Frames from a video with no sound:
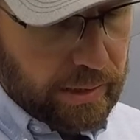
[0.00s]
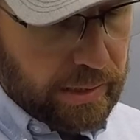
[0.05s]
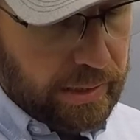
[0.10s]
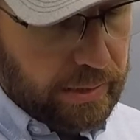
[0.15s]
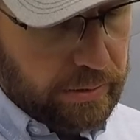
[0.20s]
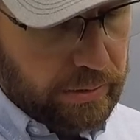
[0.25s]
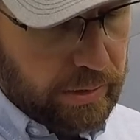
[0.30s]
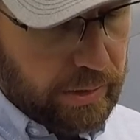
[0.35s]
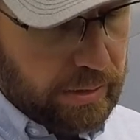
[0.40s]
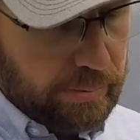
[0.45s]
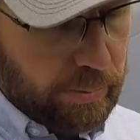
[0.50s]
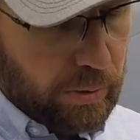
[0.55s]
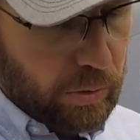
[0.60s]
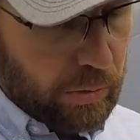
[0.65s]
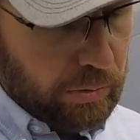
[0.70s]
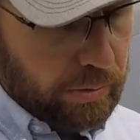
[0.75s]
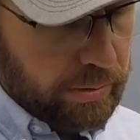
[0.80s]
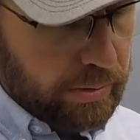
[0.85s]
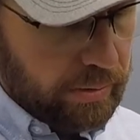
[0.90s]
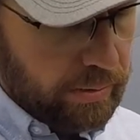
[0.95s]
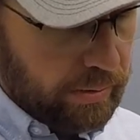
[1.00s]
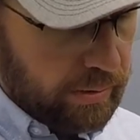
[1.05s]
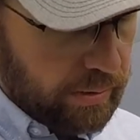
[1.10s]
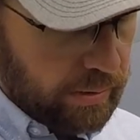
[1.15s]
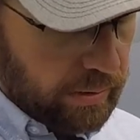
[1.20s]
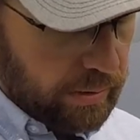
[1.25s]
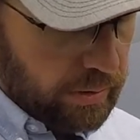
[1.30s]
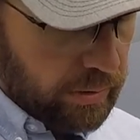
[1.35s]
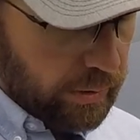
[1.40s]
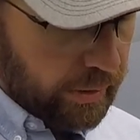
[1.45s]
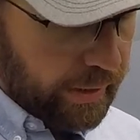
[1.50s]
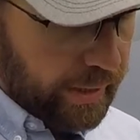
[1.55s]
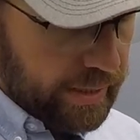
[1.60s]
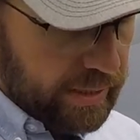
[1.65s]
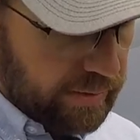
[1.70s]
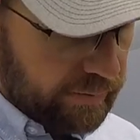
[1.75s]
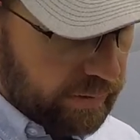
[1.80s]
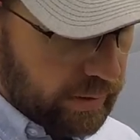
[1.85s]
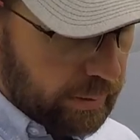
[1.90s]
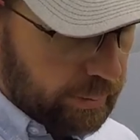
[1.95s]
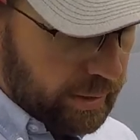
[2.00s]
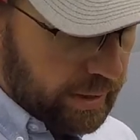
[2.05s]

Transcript: into these bowls too aggressively,